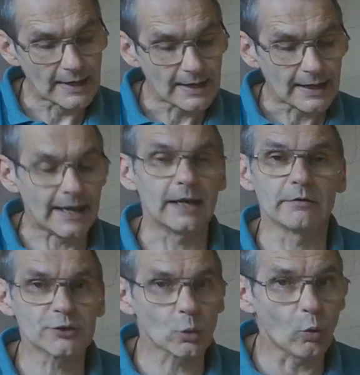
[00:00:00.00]
Here is
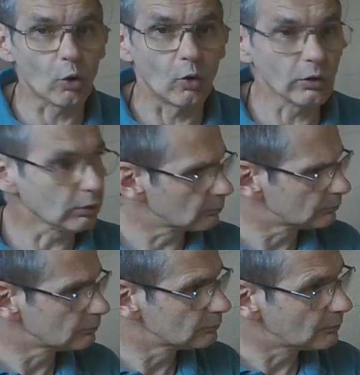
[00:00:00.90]
a wall,
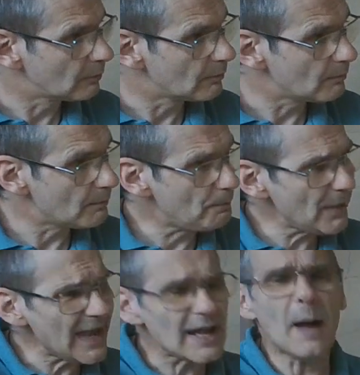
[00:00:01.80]

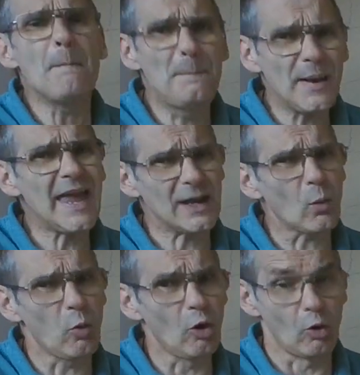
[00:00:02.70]
a big
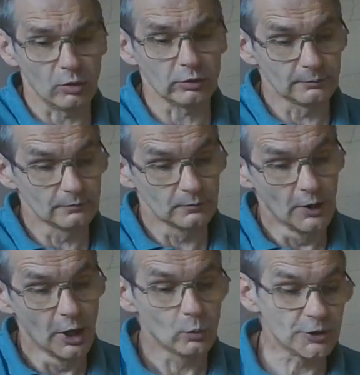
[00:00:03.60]
wall,
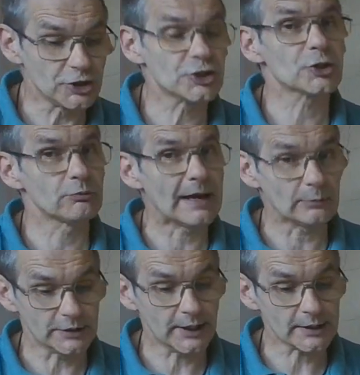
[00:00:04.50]
which is
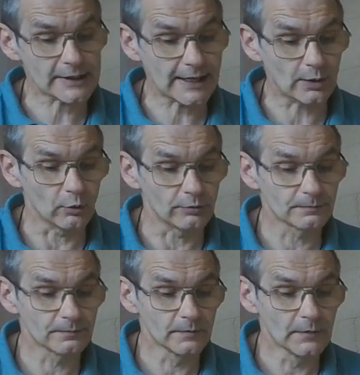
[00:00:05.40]
surrounding a town.
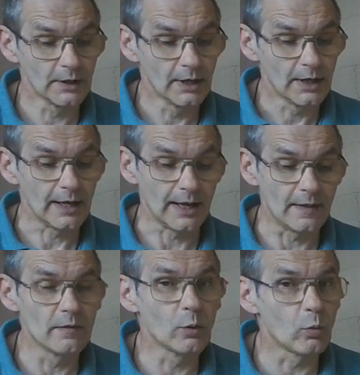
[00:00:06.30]
In
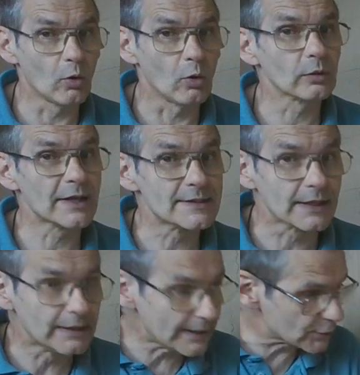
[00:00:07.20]
the wall is a
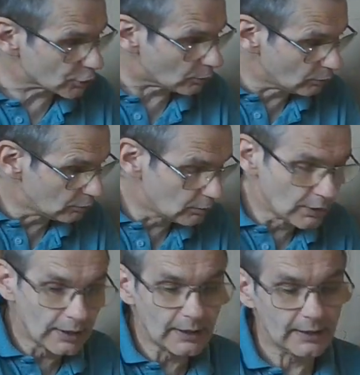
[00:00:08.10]
little
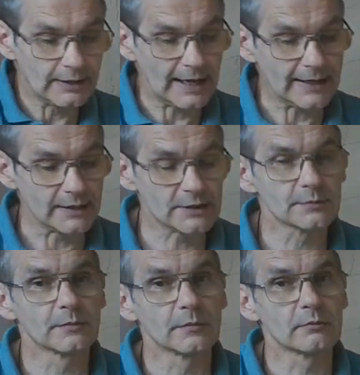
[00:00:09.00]
gate.
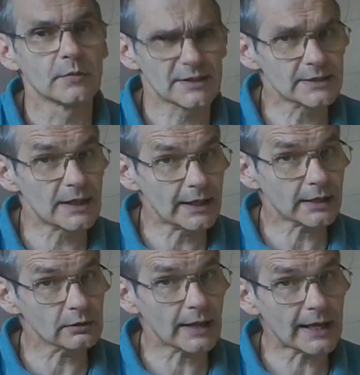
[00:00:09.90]
It is a little
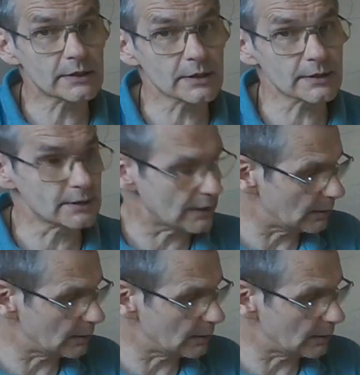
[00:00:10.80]
gate, isn't it?